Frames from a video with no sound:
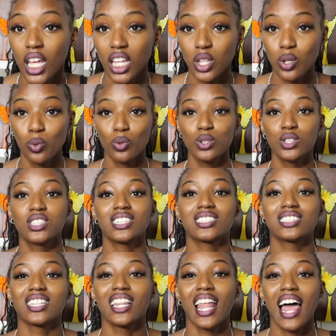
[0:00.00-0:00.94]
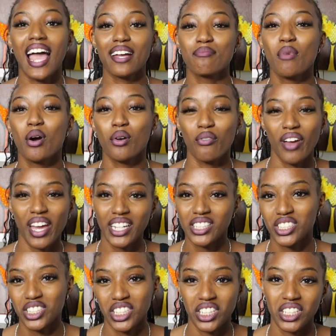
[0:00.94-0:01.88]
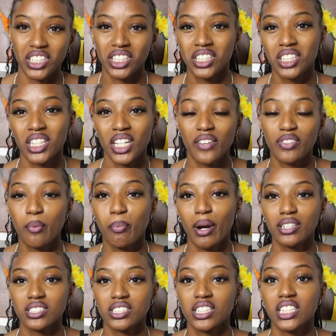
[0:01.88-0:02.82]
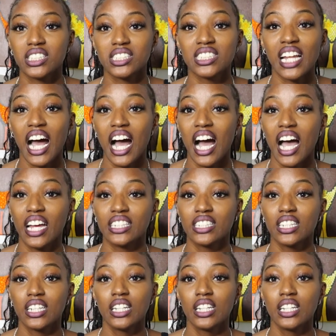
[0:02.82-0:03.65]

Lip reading: you just lack motivation. If the person is not